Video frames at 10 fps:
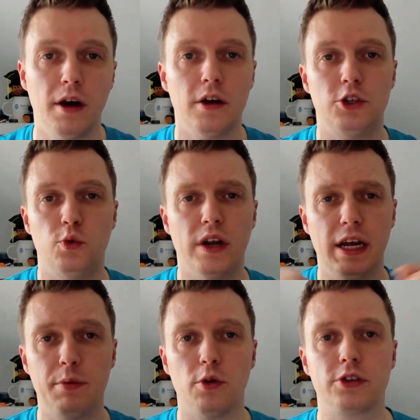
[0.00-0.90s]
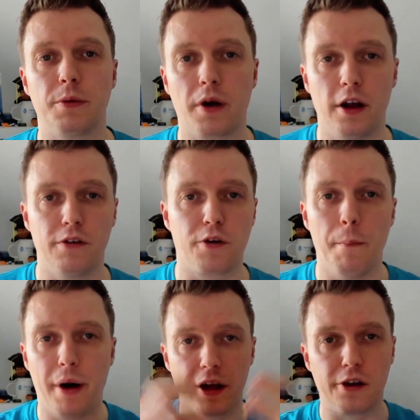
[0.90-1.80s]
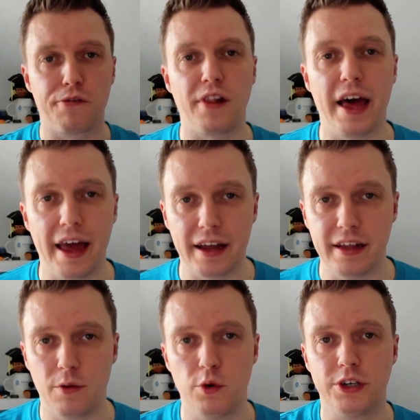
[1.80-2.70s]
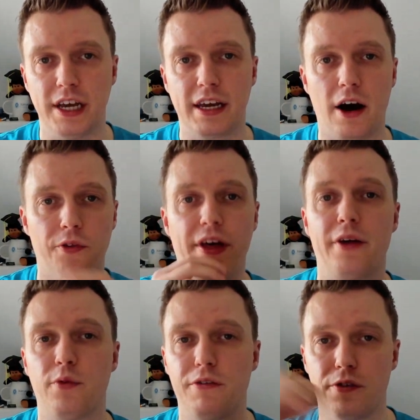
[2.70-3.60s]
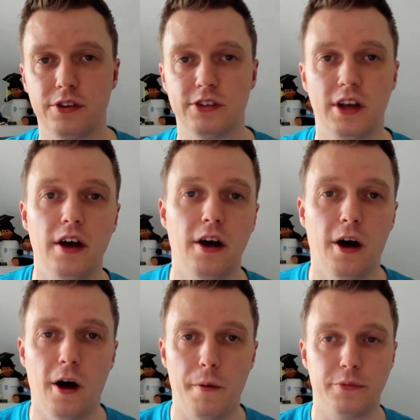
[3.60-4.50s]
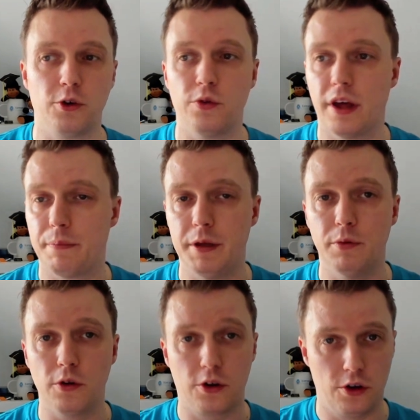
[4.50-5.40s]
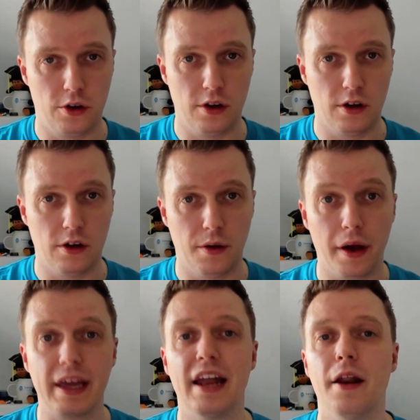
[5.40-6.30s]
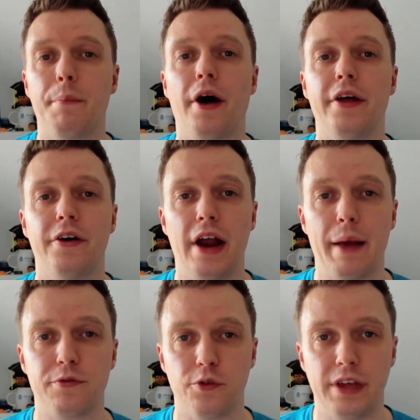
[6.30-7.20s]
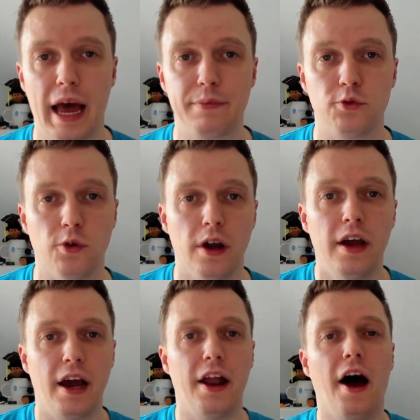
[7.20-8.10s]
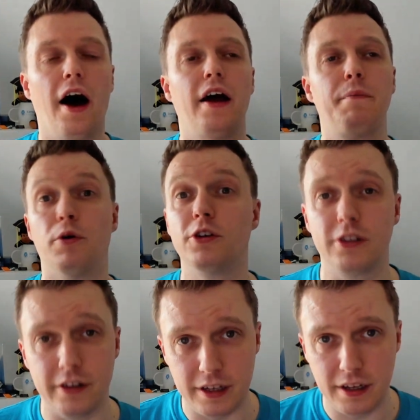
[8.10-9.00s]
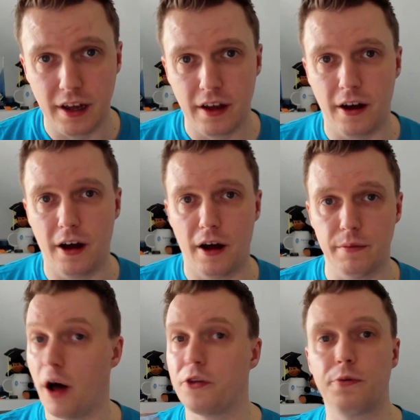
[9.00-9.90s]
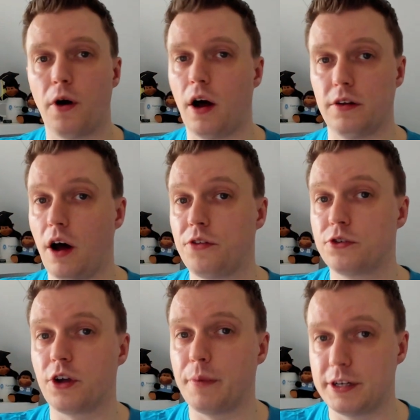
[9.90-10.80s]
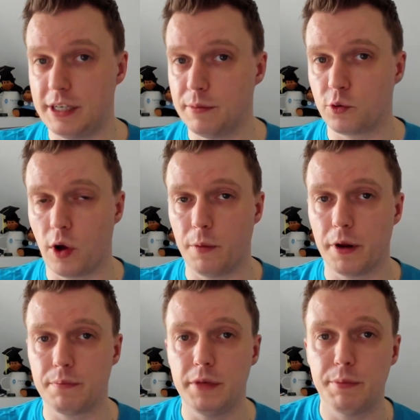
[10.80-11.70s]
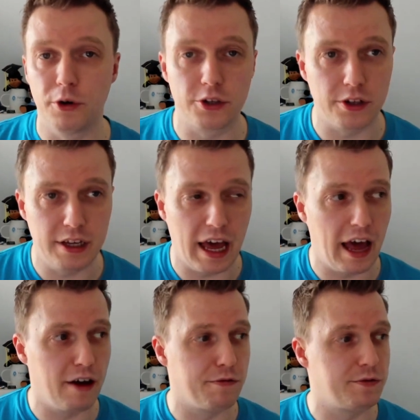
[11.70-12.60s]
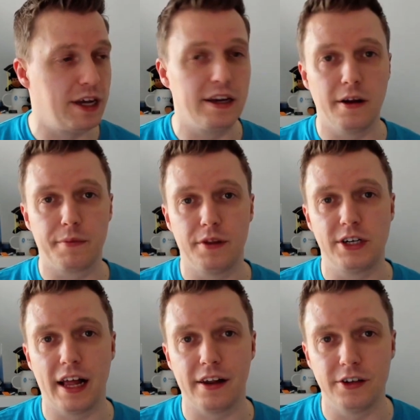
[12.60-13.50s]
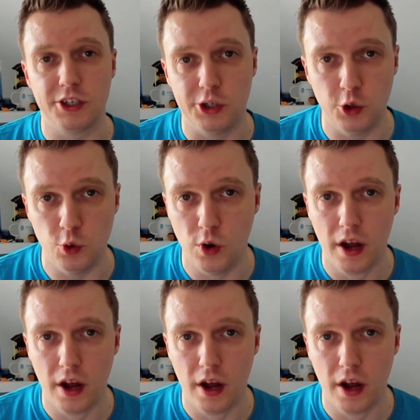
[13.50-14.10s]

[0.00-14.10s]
to enable some kind of compiler flag that would take out that reference um, so that people could uh, again apply their apps for the App Store. And I personally, um, other on, others on my team as well, but me personally have taken up the challenge to